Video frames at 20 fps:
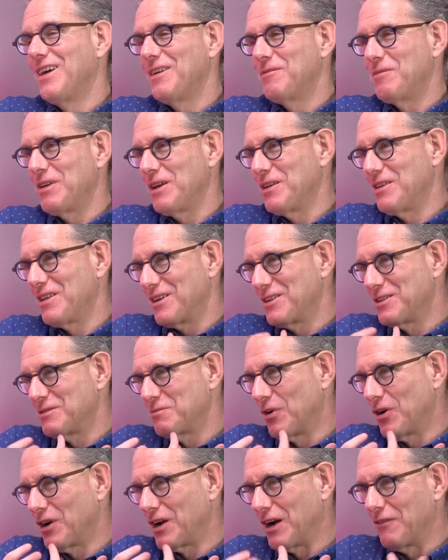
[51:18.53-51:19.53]
Being, just
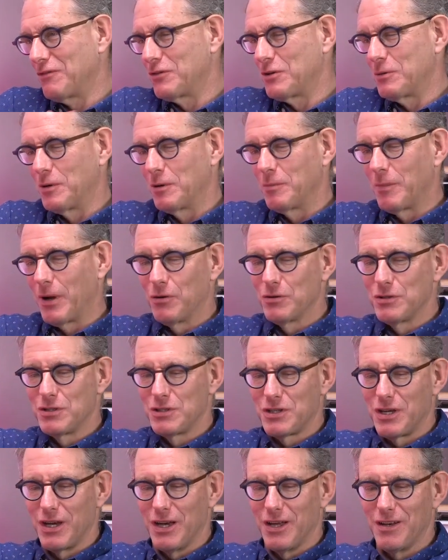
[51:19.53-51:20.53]
more comfortable in my own
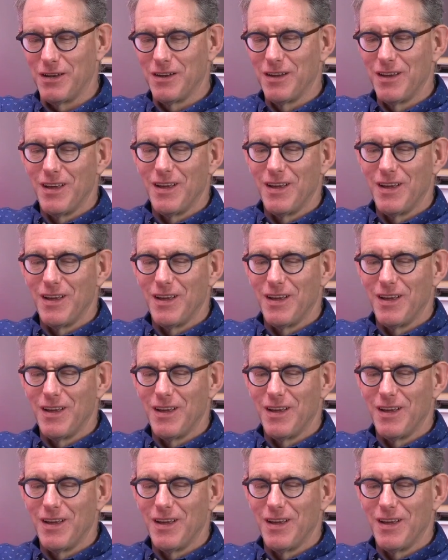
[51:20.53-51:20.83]
skin.